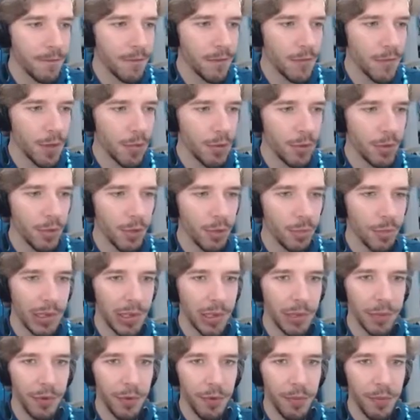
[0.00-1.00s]
I won't get
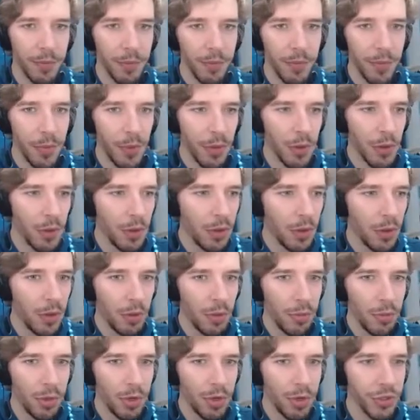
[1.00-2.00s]
blamed.
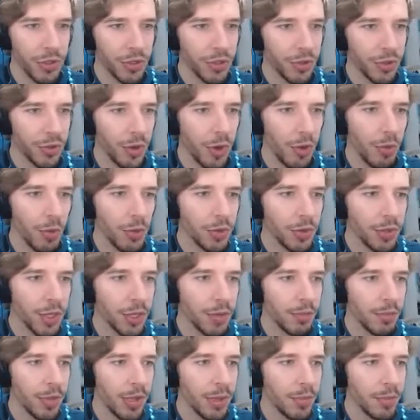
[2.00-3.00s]
Pretty sure I won't
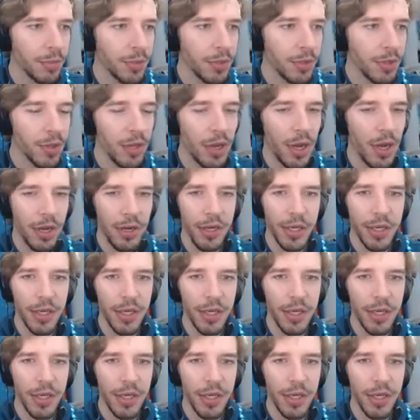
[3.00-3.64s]
get blamed. I didn't